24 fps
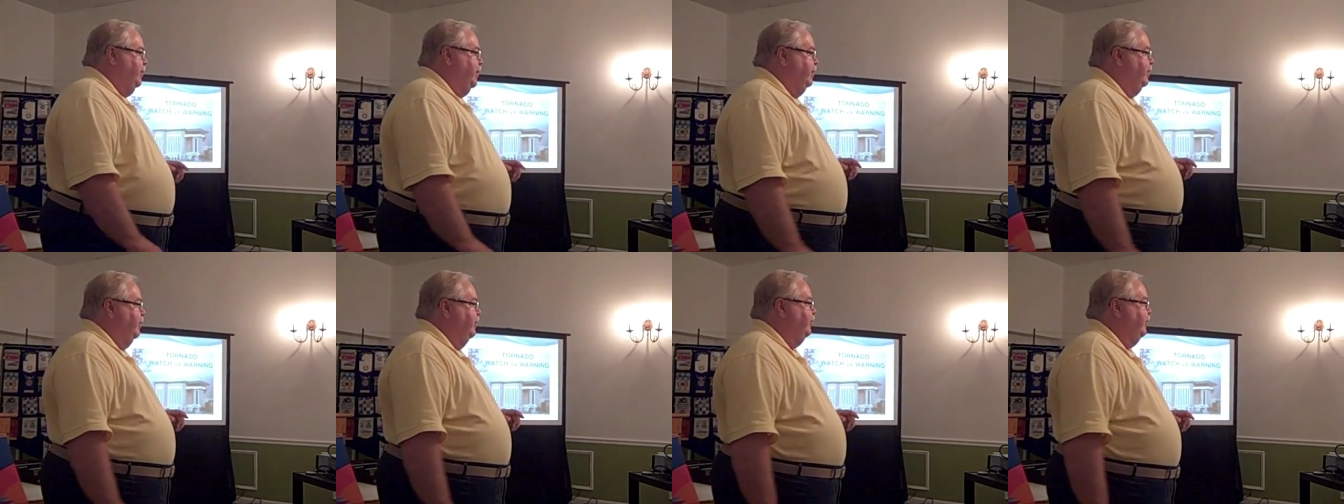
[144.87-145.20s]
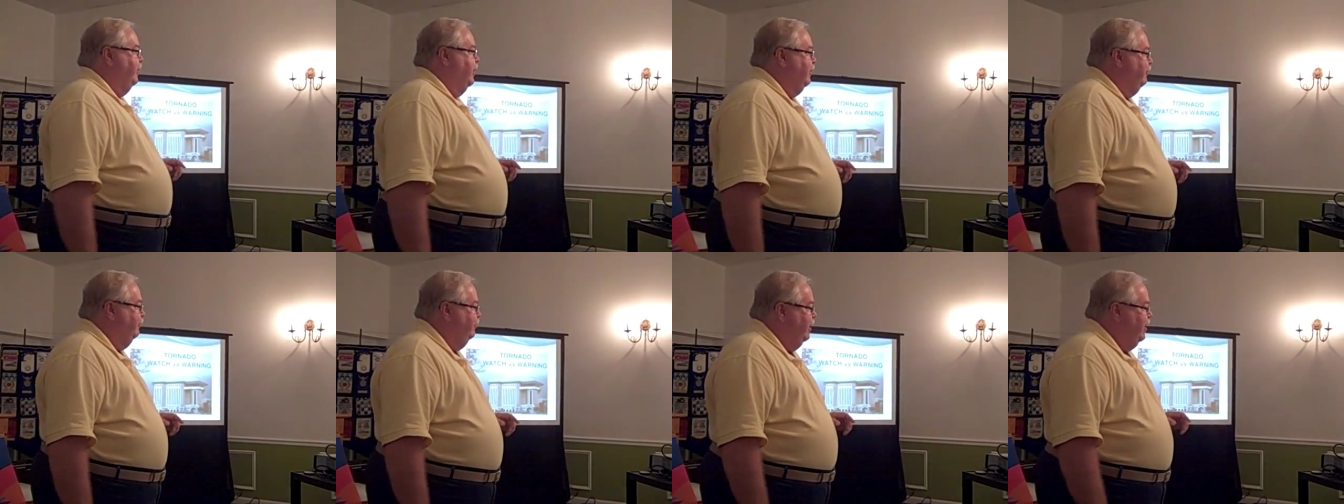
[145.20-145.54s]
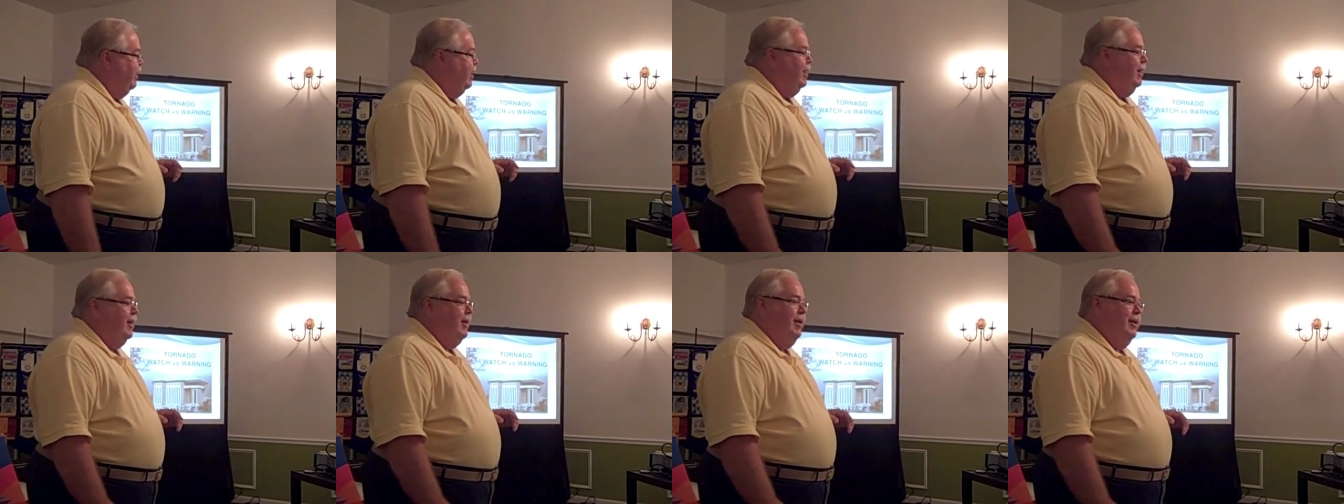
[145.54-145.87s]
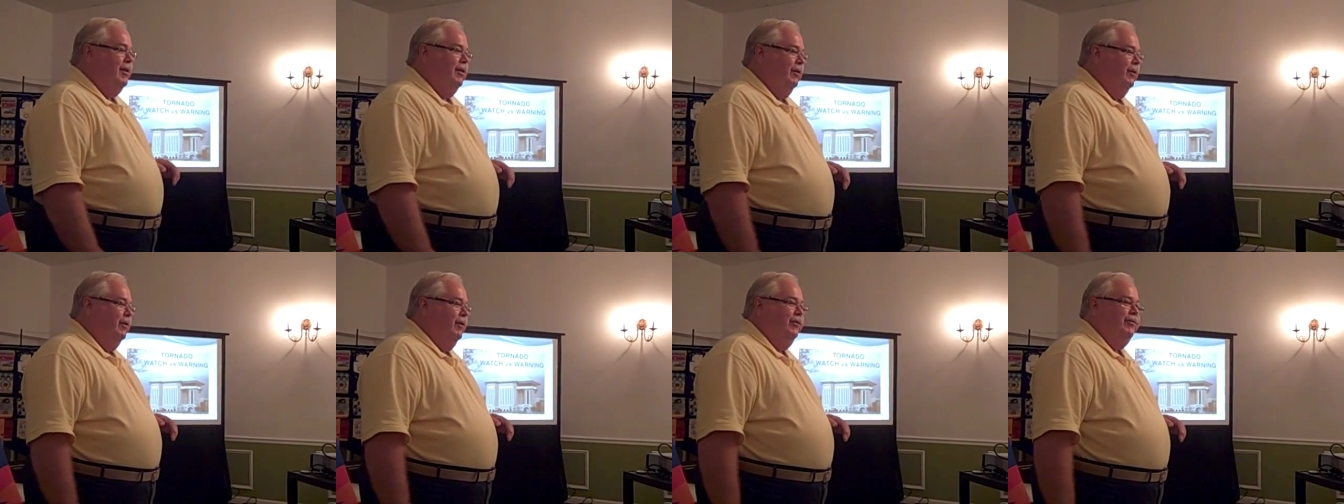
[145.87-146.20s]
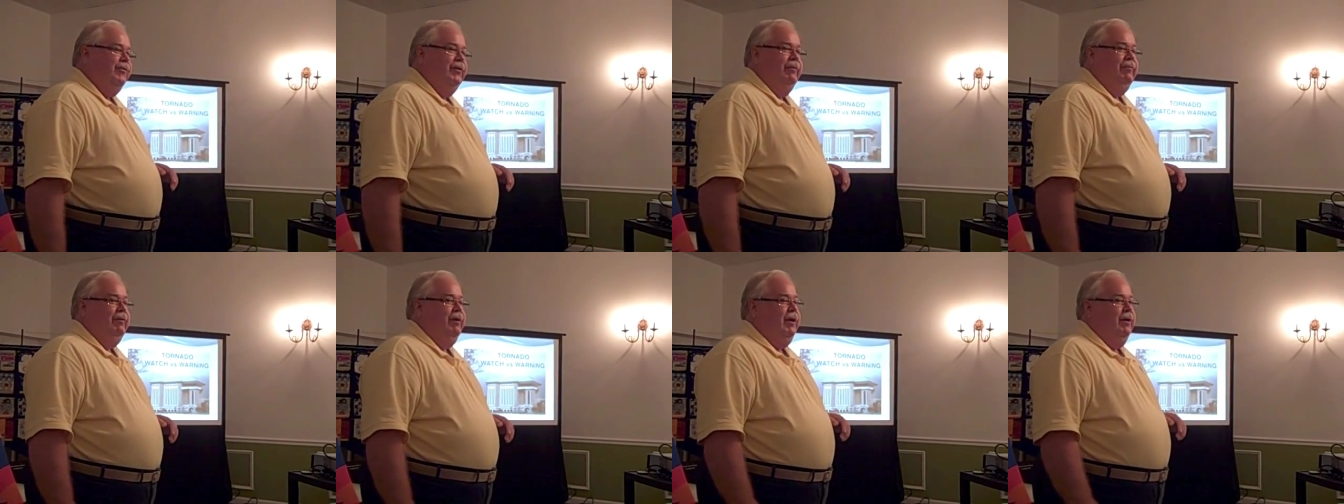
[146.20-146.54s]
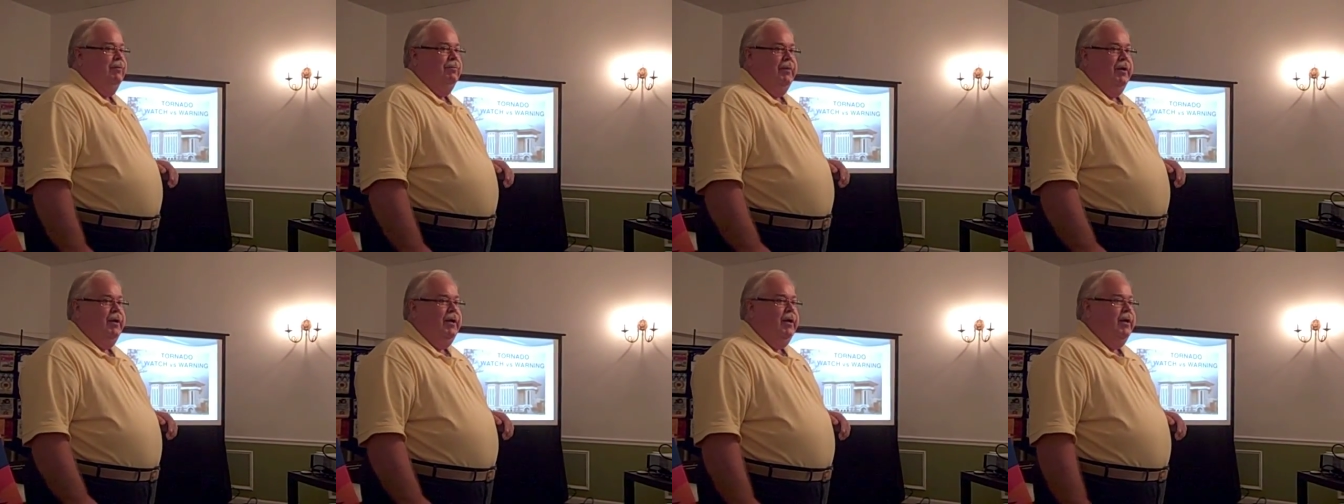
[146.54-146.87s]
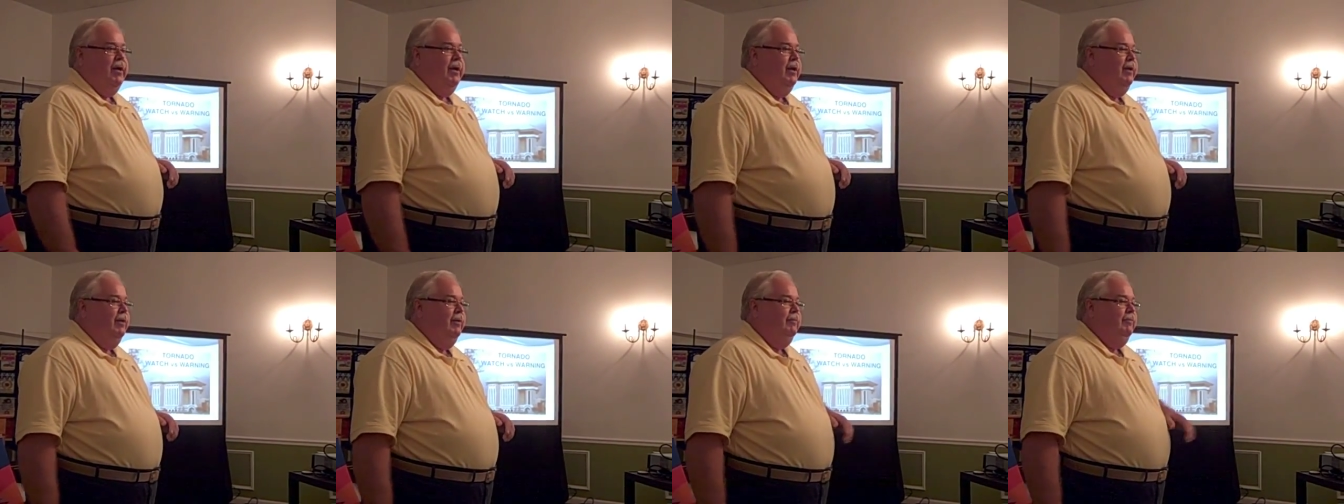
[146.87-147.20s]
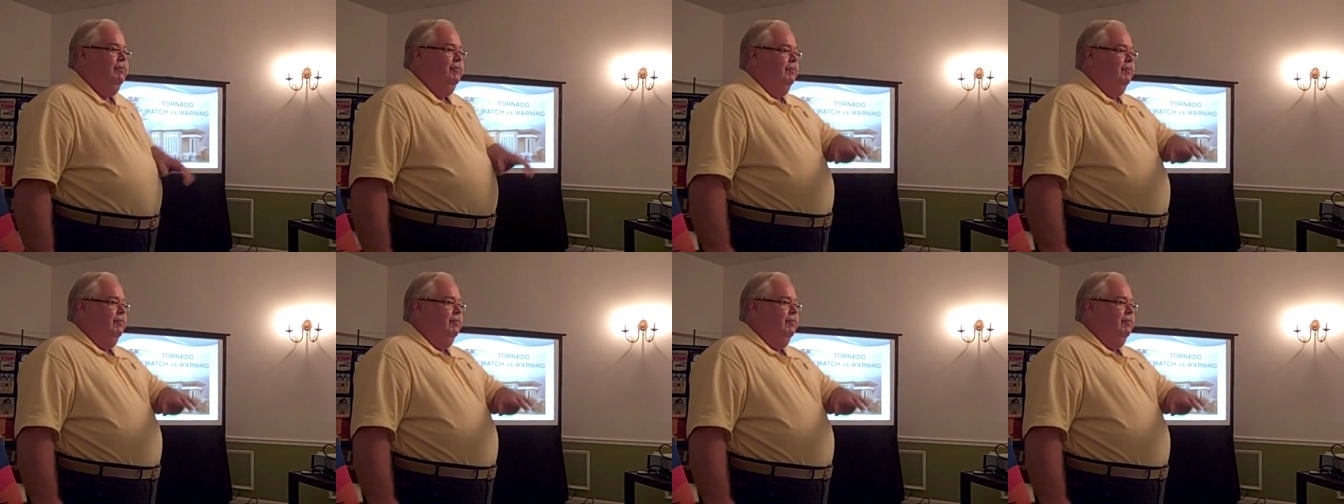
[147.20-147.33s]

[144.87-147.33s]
and you say, well, you know, it's never hit me.